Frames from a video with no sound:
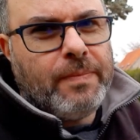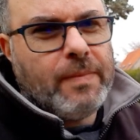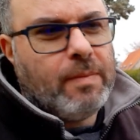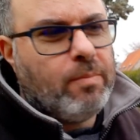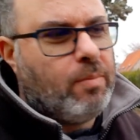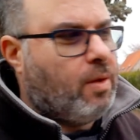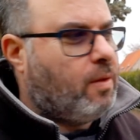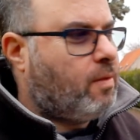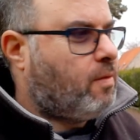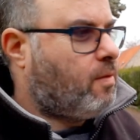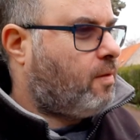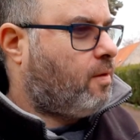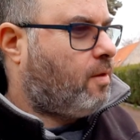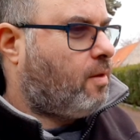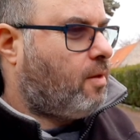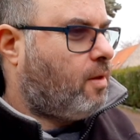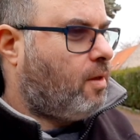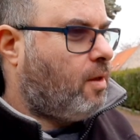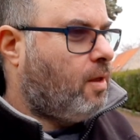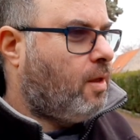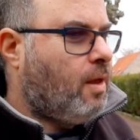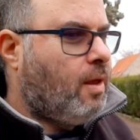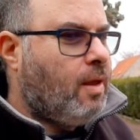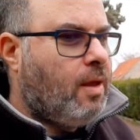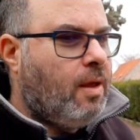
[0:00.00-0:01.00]
But
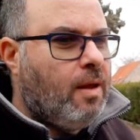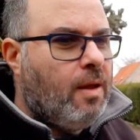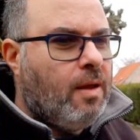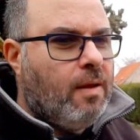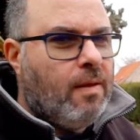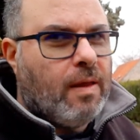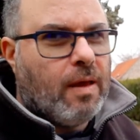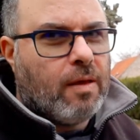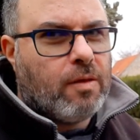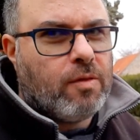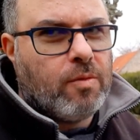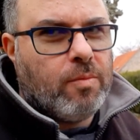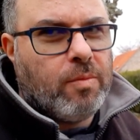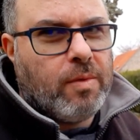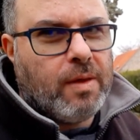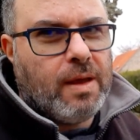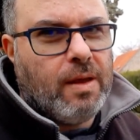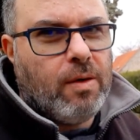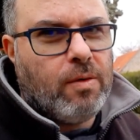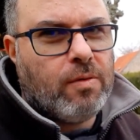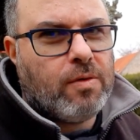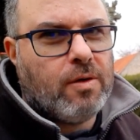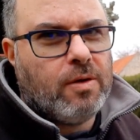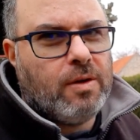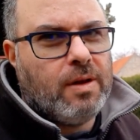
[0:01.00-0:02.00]
that's something
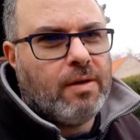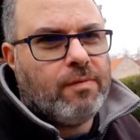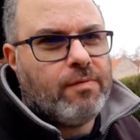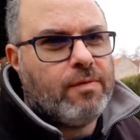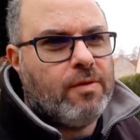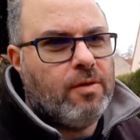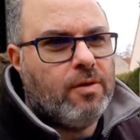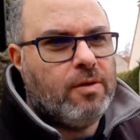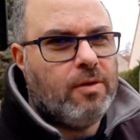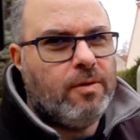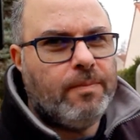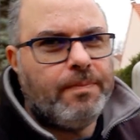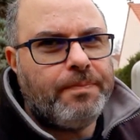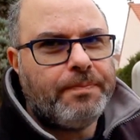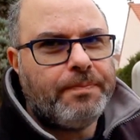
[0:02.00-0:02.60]
else I'm going to have to do.